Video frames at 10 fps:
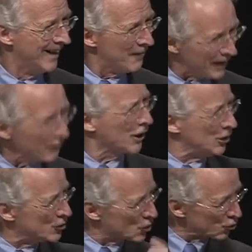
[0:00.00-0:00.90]
Think of the
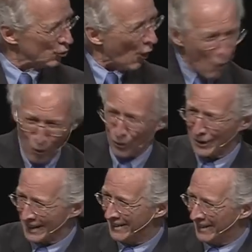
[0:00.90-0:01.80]

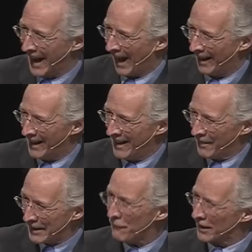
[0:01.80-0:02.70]
control in that.
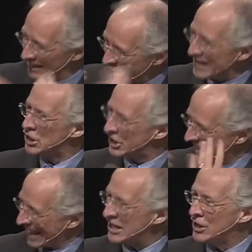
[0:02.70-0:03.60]
Think of the
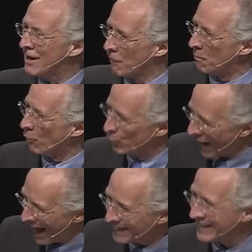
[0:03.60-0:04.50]
legislation of a
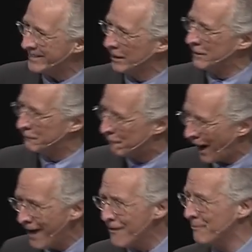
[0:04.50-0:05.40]
morality of
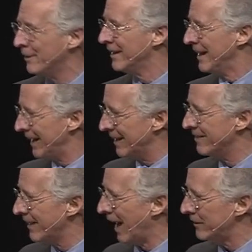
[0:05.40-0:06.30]
environment in
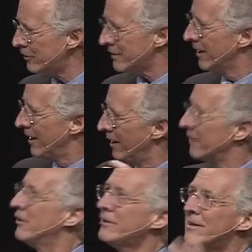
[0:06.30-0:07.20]
that. Just,
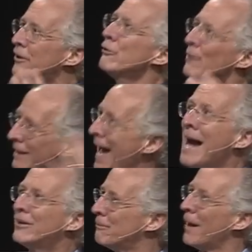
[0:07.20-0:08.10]
just, just
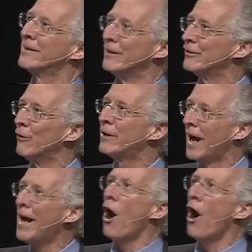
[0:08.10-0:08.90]
relax about this, okay?